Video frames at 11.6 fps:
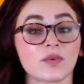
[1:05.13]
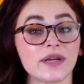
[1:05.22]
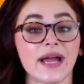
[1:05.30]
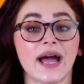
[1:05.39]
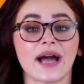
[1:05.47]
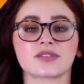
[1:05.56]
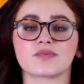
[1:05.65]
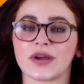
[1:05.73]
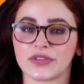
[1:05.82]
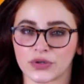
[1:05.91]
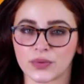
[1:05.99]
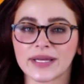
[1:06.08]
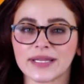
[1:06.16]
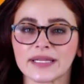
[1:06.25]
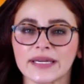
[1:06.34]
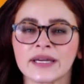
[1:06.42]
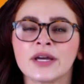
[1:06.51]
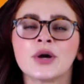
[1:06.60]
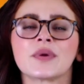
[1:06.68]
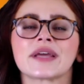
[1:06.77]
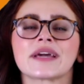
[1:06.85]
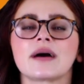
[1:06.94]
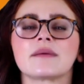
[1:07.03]
react rather quickly when
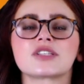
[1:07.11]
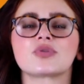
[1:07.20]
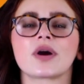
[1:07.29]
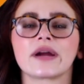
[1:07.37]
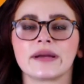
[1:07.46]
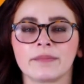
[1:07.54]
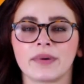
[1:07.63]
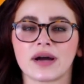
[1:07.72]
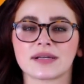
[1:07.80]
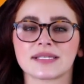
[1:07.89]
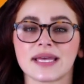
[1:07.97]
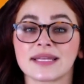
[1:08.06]
it comes to our inbox,